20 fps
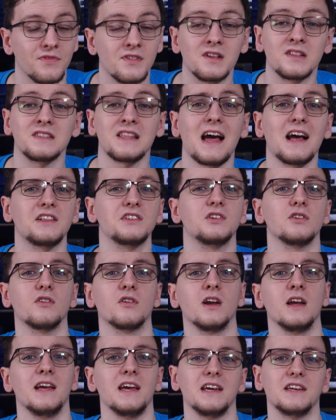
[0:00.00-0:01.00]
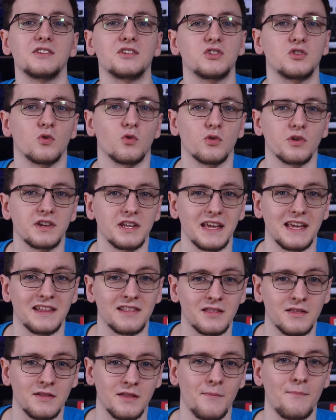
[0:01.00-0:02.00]
The latter is stored
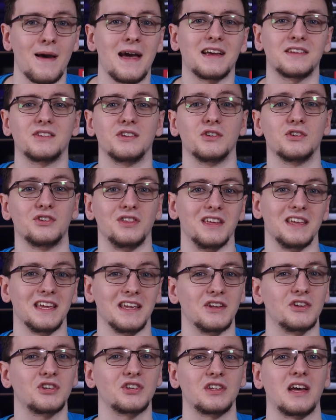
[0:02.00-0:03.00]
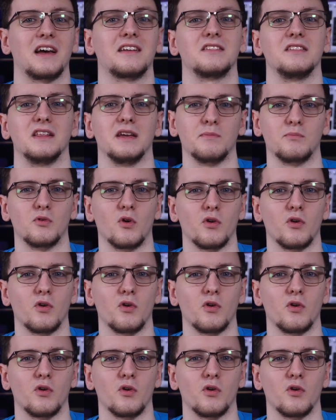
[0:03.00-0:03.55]
in the message that each satellite